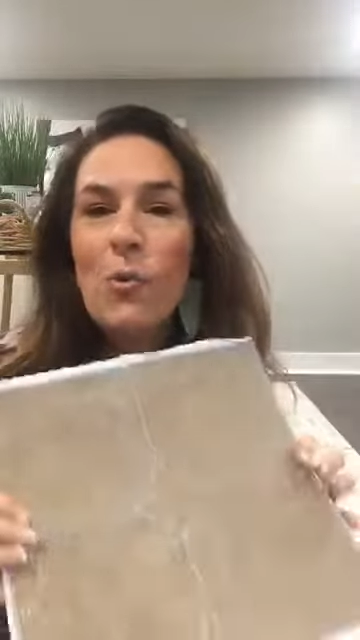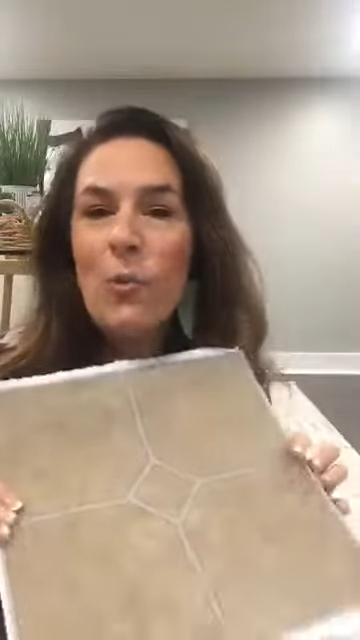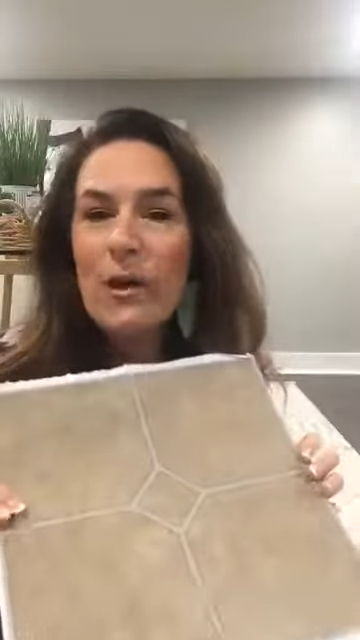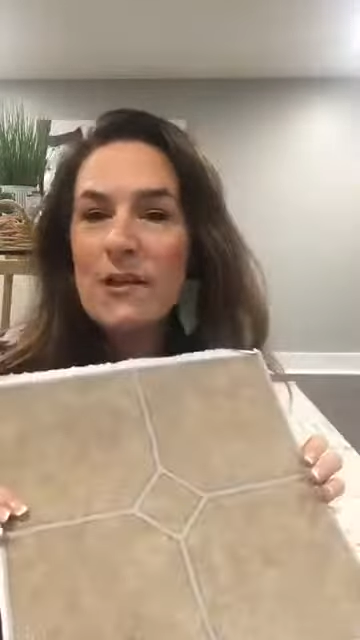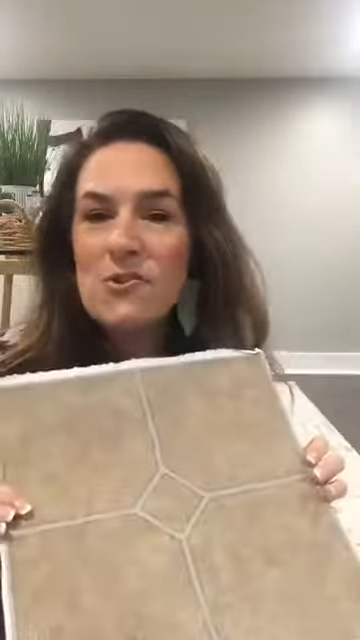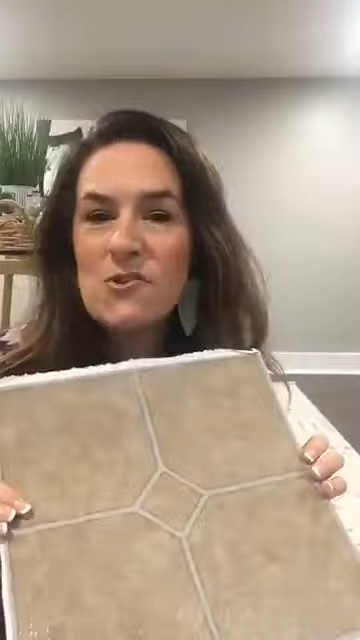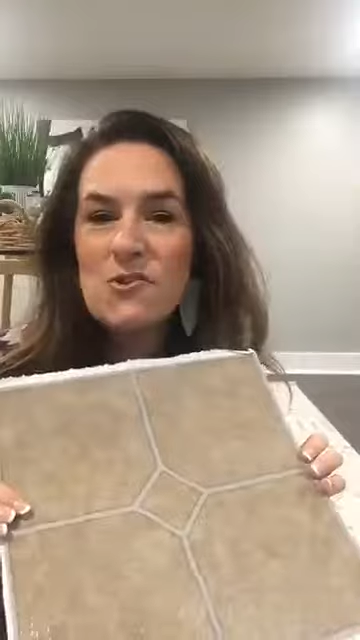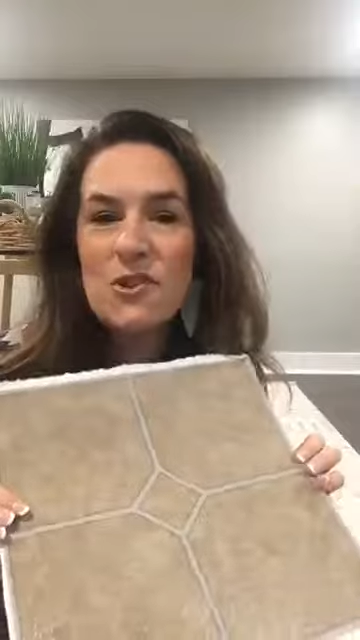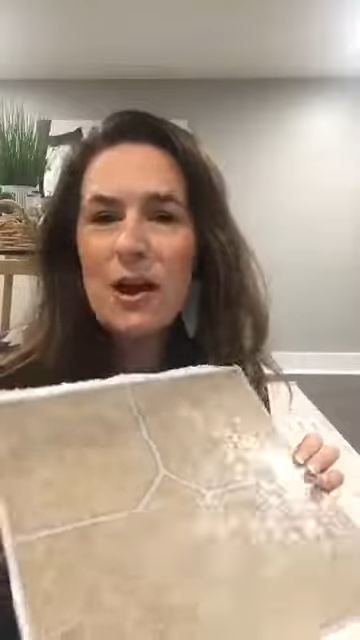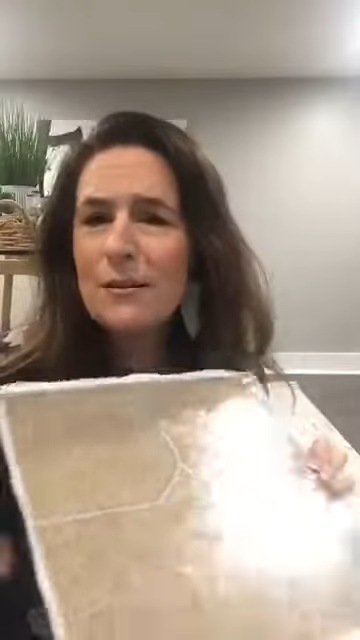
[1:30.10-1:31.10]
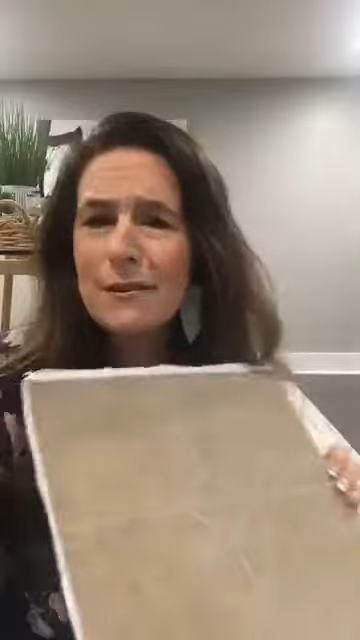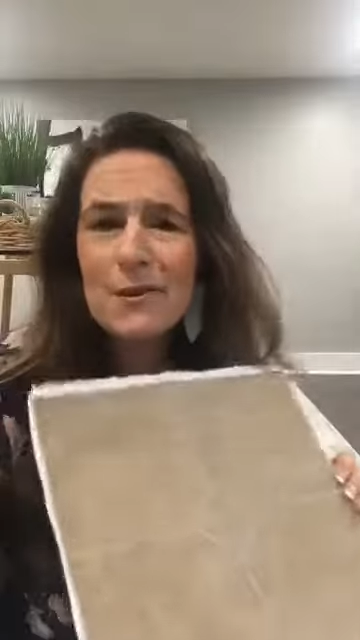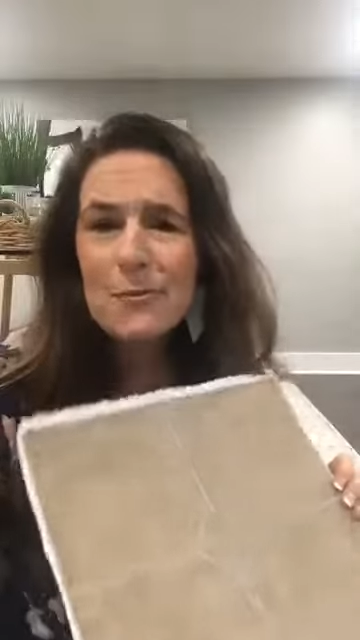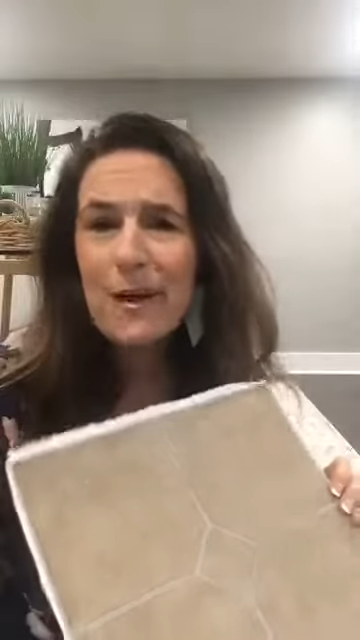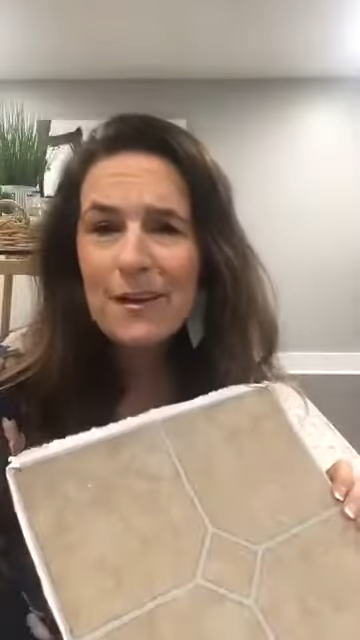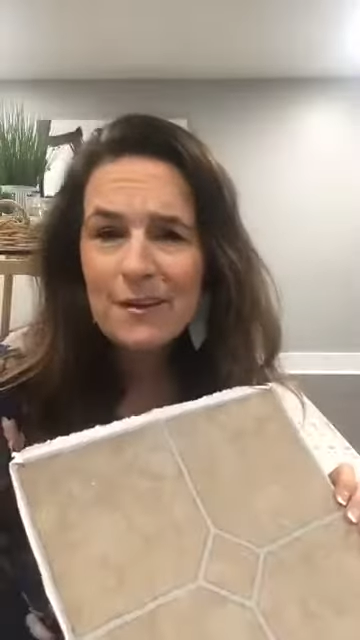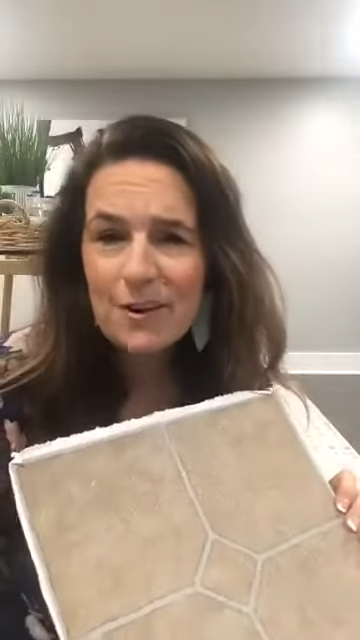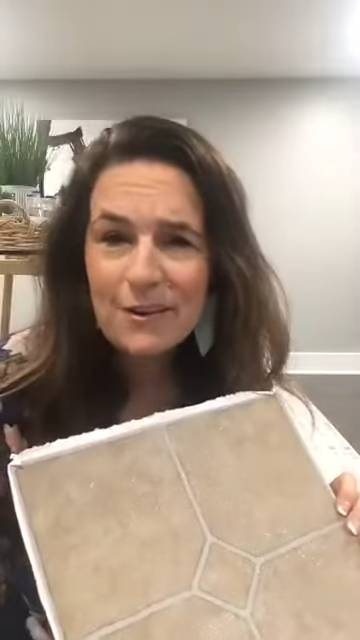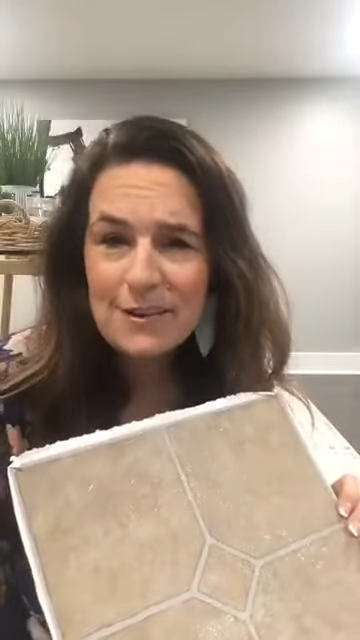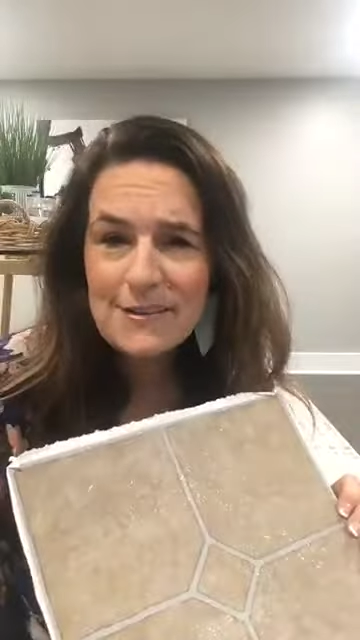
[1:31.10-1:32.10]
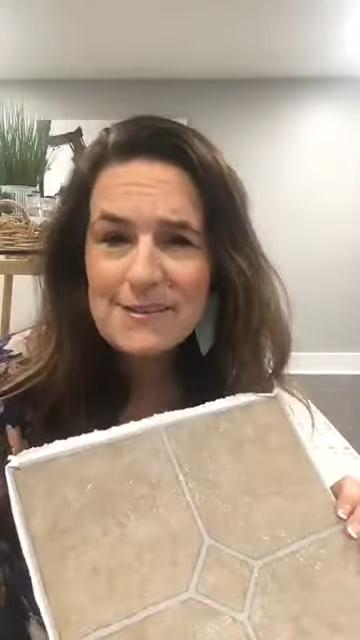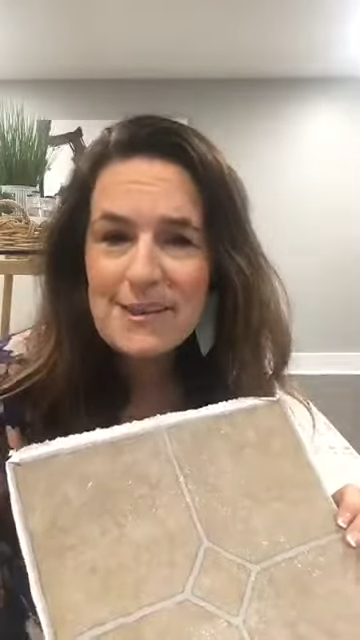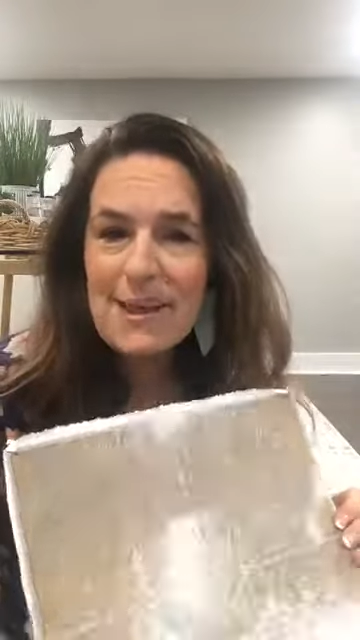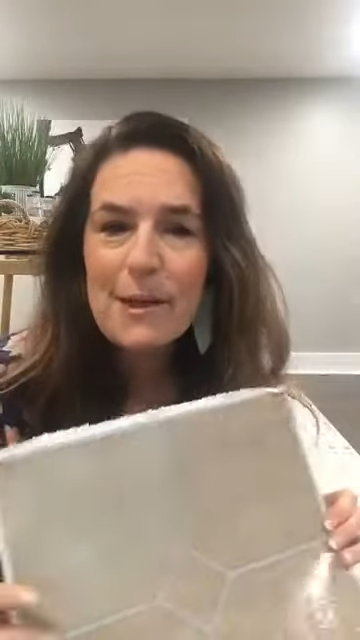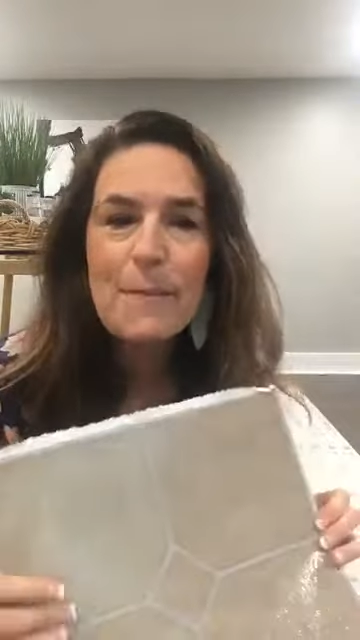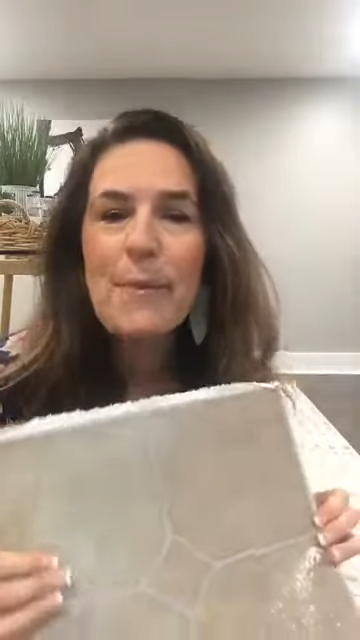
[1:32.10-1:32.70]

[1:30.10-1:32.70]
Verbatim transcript: which color you buy, you aren't gonna see it,